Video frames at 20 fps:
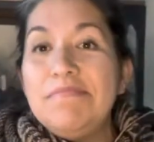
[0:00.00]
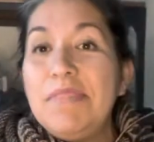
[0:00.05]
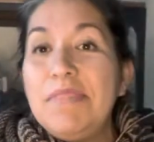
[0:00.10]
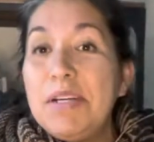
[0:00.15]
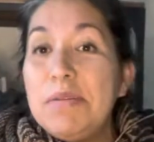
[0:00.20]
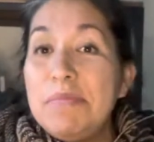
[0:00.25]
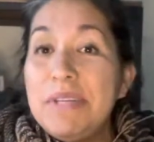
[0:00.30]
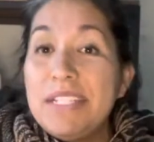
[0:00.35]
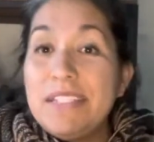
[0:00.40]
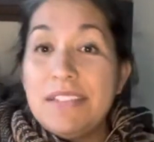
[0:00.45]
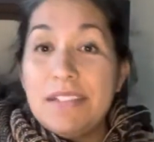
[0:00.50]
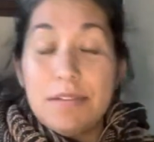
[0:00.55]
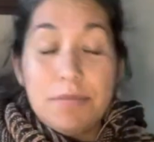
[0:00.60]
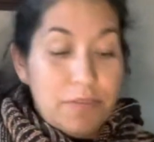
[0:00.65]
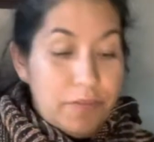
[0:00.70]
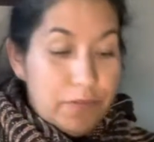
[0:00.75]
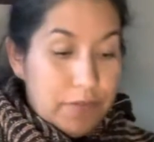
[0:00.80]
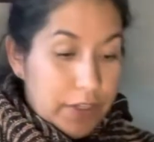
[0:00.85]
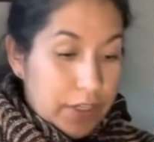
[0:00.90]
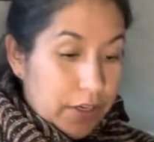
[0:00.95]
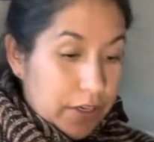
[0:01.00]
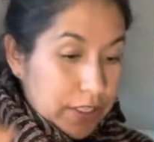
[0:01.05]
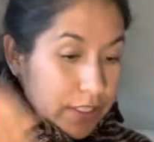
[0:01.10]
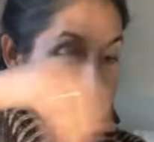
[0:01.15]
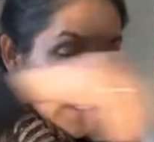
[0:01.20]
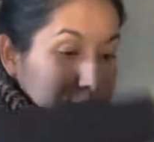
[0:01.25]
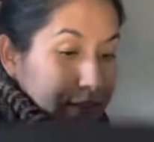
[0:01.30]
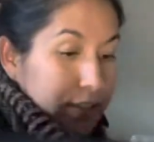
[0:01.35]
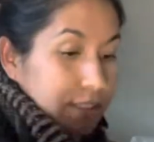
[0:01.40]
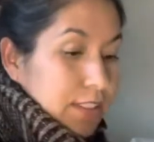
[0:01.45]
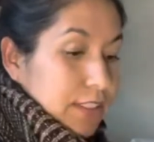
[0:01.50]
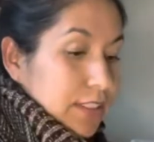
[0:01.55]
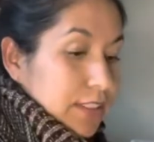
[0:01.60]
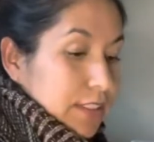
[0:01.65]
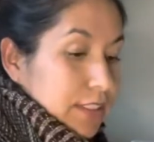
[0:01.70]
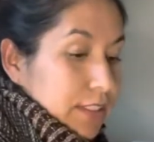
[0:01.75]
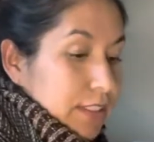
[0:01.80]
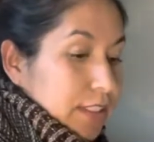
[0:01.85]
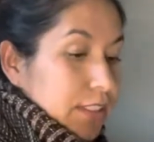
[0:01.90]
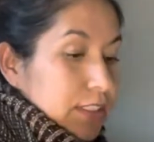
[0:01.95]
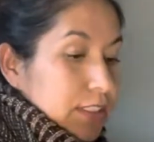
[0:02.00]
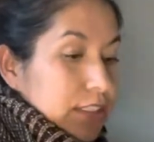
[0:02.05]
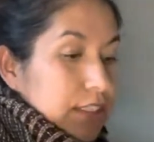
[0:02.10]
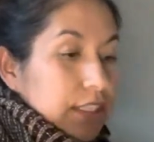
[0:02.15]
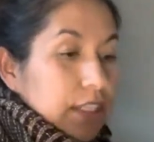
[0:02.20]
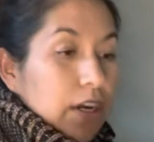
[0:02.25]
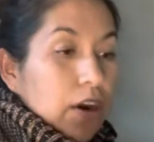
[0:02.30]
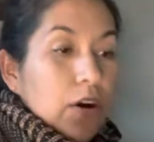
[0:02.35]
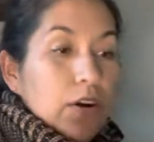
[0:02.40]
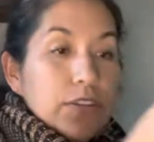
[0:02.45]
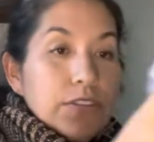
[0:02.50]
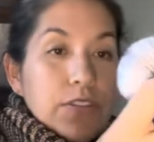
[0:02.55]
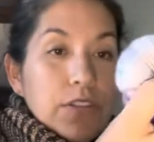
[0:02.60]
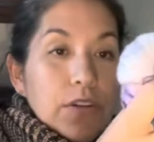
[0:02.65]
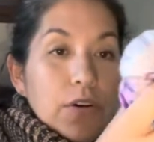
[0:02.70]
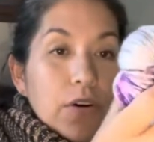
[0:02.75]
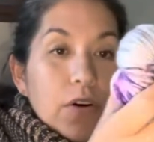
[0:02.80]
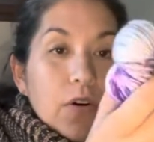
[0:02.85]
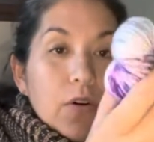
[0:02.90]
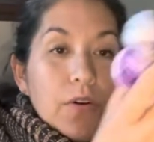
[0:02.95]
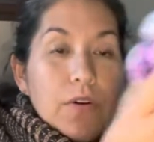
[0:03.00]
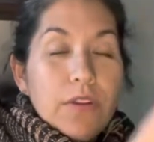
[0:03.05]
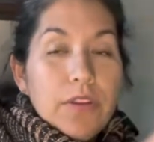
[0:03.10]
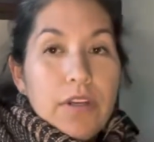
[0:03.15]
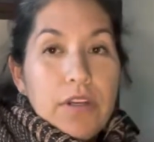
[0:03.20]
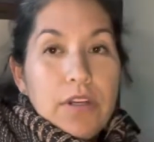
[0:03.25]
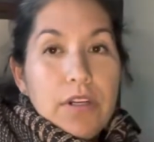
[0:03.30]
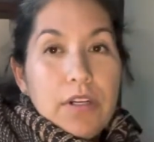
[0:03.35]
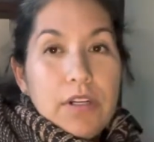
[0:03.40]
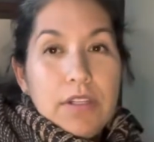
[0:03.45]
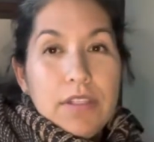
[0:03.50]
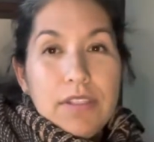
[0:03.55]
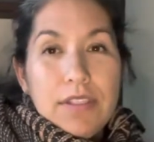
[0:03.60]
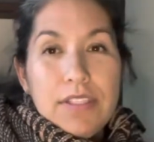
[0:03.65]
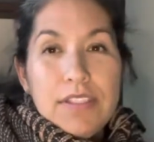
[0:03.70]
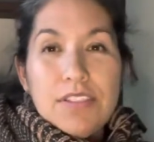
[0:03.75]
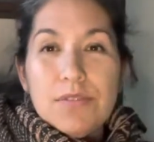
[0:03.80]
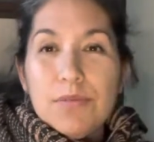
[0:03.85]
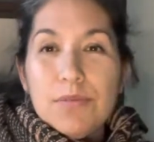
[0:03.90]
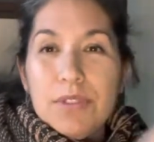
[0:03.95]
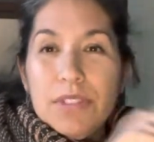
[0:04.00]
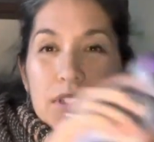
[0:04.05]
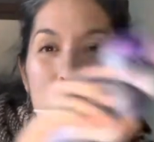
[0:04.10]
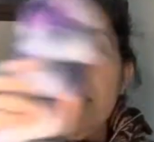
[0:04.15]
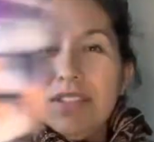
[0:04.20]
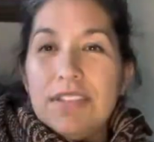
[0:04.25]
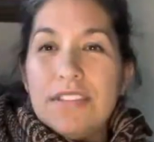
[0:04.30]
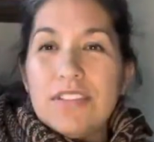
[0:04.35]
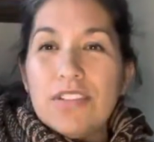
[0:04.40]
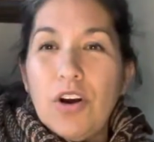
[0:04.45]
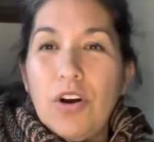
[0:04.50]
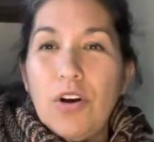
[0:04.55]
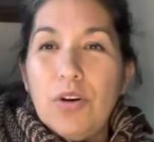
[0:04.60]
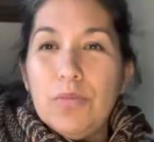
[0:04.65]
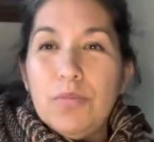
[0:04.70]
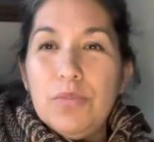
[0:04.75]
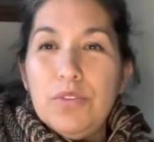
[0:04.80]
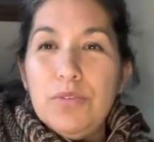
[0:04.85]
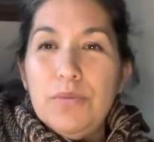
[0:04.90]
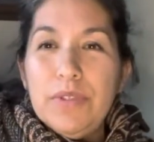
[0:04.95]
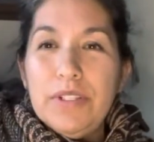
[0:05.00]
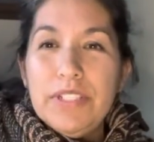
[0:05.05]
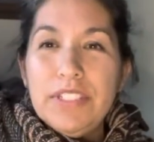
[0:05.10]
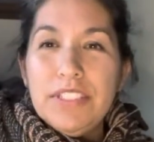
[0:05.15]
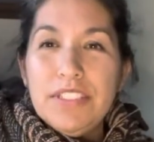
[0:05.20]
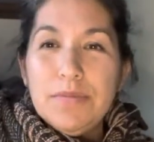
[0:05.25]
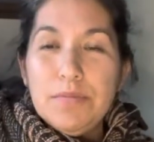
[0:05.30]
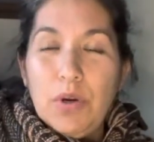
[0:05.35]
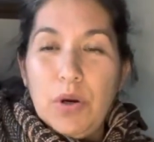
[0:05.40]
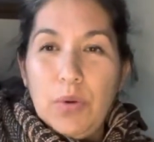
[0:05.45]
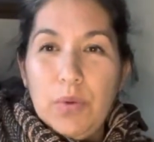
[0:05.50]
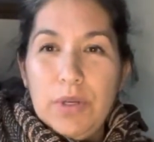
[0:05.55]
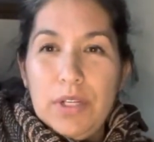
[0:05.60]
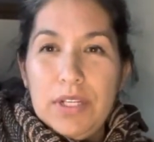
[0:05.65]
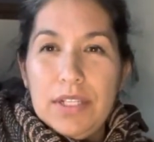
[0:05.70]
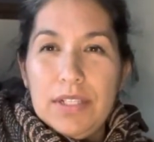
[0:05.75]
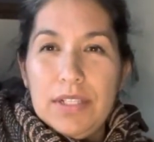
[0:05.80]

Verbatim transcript: my big tub of yarn. She also ordered this one. It's called Blueberry Smoke